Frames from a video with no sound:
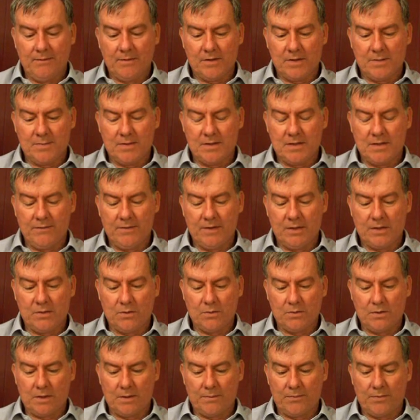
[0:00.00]
The specific
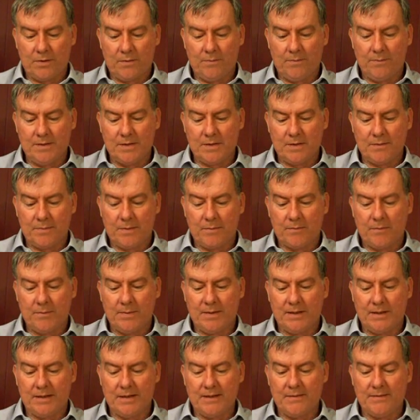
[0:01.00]
source of the problem is the
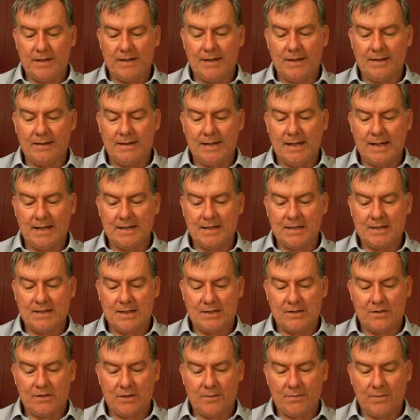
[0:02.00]
probability that in cases
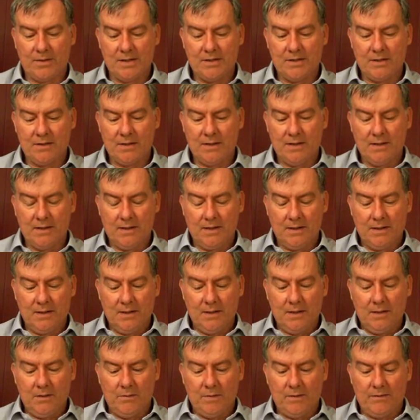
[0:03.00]
such as the present,
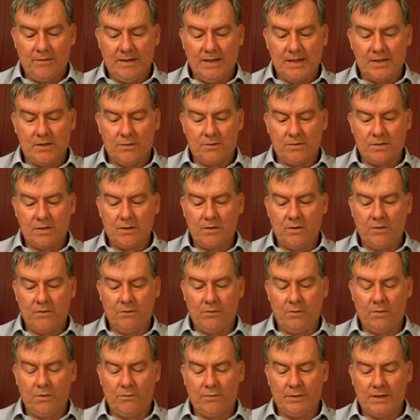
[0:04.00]
where the lessor has
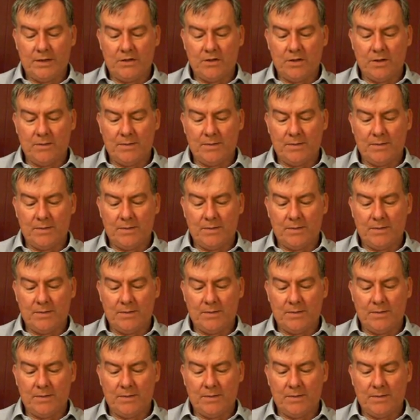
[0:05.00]
lawfully